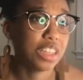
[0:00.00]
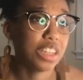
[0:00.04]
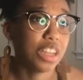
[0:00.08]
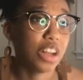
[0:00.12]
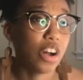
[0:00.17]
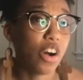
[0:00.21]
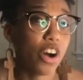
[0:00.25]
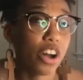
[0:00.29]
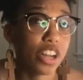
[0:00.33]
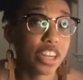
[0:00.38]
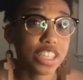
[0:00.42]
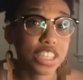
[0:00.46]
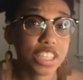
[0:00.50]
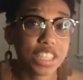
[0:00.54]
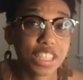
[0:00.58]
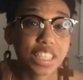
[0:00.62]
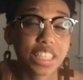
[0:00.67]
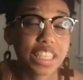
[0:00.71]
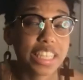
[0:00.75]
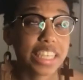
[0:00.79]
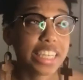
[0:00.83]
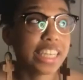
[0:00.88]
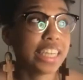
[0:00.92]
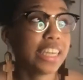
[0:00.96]

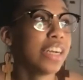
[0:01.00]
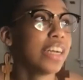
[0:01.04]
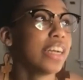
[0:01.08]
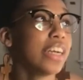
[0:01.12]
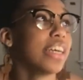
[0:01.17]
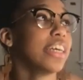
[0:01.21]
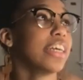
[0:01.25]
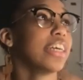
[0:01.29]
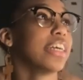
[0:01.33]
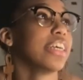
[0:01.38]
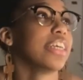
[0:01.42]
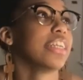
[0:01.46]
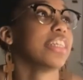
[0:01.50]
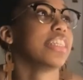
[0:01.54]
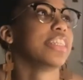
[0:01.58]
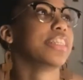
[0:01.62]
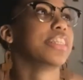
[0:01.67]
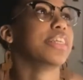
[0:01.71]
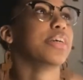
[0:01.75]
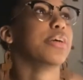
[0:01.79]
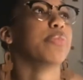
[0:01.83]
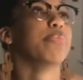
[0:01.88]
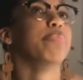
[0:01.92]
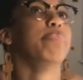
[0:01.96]
Honestly,
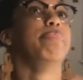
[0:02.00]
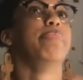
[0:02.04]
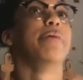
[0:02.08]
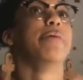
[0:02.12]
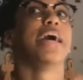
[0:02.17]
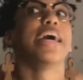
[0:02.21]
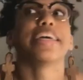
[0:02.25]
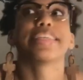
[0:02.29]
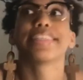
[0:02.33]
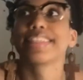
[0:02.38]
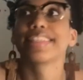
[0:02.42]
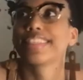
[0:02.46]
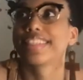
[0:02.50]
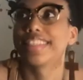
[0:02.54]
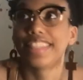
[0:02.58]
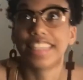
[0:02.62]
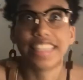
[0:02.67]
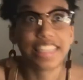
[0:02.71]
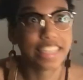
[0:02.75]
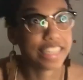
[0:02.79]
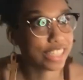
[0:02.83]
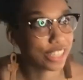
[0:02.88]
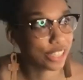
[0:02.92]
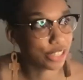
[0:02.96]
the best
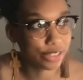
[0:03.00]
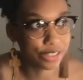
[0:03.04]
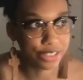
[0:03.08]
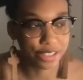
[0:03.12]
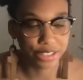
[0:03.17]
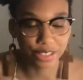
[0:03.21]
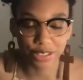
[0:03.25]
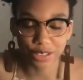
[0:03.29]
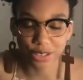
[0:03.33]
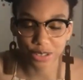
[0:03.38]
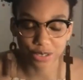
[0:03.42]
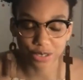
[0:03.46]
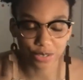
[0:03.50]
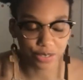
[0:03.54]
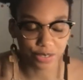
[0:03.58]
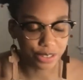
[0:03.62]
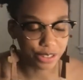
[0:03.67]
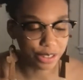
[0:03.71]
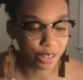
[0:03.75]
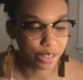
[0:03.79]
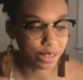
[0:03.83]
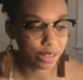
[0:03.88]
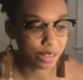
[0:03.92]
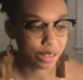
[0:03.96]
thing you could do
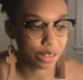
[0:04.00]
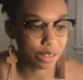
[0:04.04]
for